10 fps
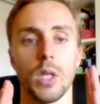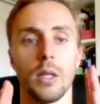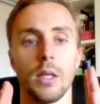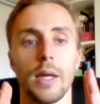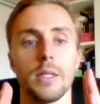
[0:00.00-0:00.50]

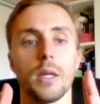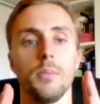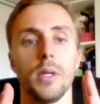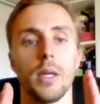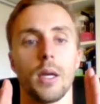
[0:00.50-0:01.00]
the idea
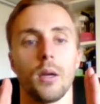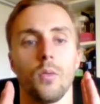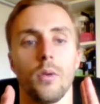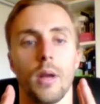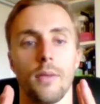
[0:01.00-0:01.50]
being
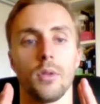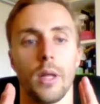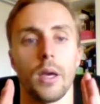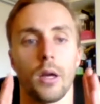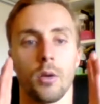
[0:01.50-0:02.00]
we would have you
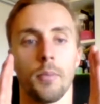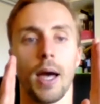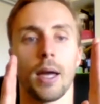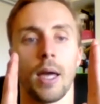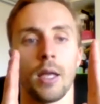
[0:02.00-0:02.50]
laying on your
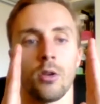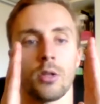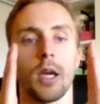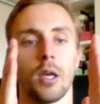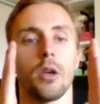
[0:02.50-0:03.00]
back and you're
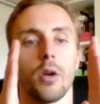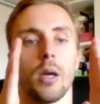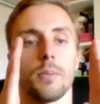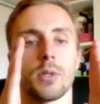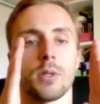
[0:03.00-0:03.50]
taking your
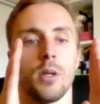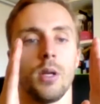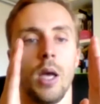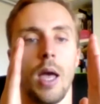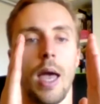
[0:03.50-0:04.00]
hips
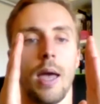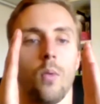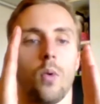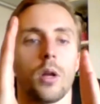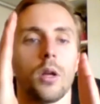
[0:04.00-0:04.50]

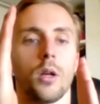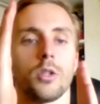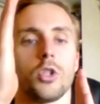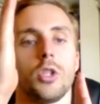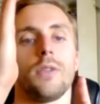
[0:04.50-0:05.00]
and working on
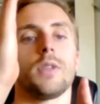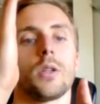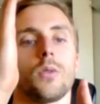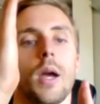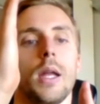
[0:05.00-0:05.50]
shifting
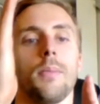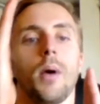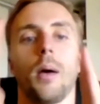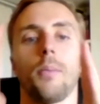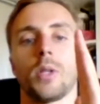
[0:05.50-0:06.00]
the right hip
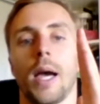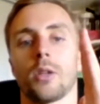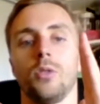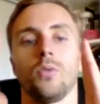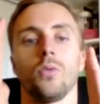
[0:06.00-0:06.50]
up to
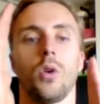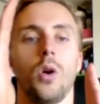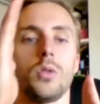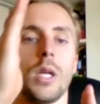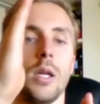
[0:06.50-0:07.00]
actually
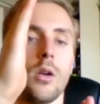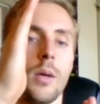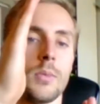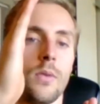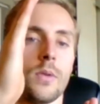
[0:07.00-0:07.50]
rotate your
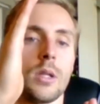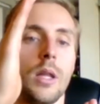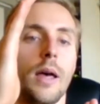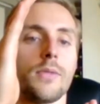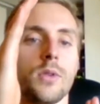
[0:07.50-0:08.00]
hips over to the
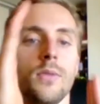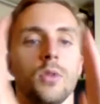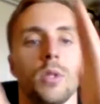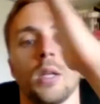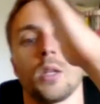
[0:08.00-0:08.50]
left. So if you
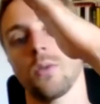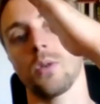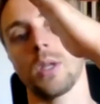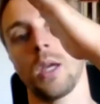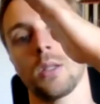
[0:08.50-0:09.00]
tend to
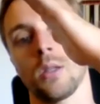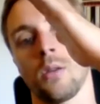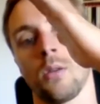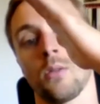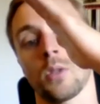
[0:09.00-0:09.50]
rotate to
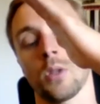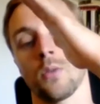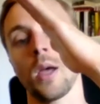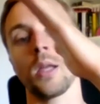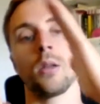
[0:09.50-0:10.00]
the
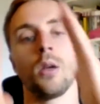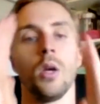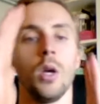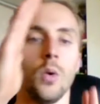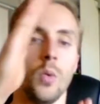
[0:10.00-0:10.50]
right,
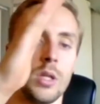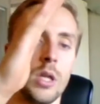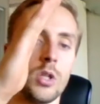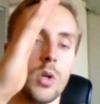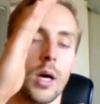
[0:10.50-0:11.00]
we
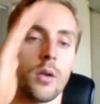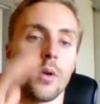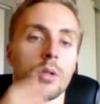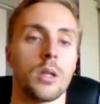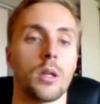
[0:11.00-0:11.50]
teach you how to
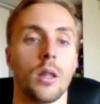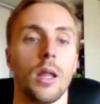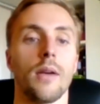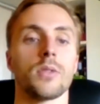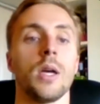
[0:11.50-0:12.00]
rotate to the
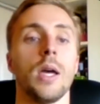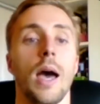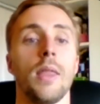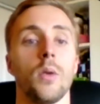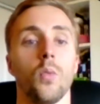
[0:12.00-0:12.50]
left
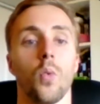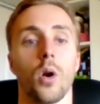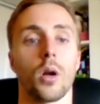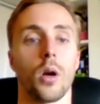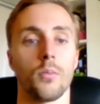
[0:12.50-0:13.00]
and then
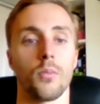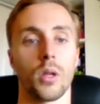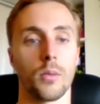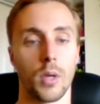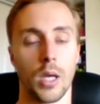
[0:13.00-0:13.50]
work on
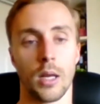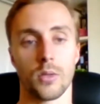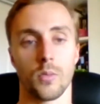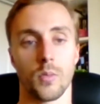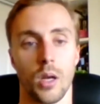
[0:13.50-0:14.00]
breathing
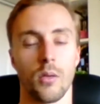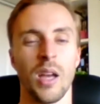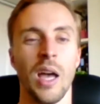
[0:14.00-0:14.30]
mechanics from there.